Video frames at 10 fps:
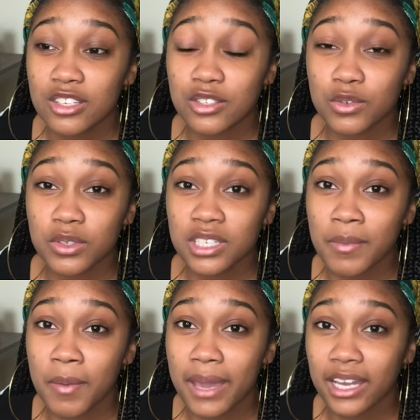school is
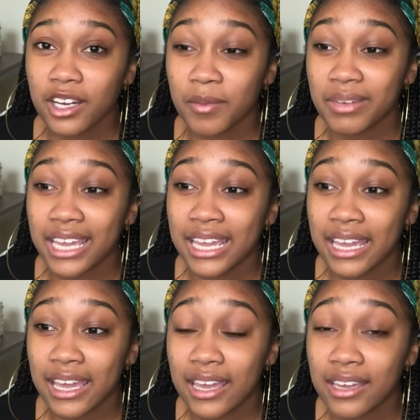coming back up,
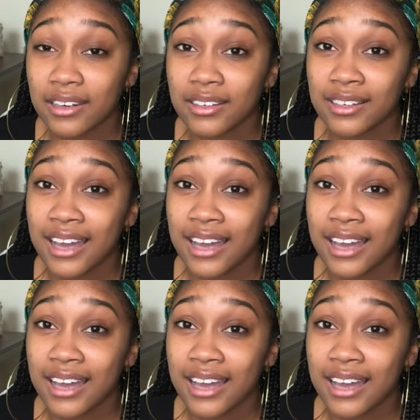and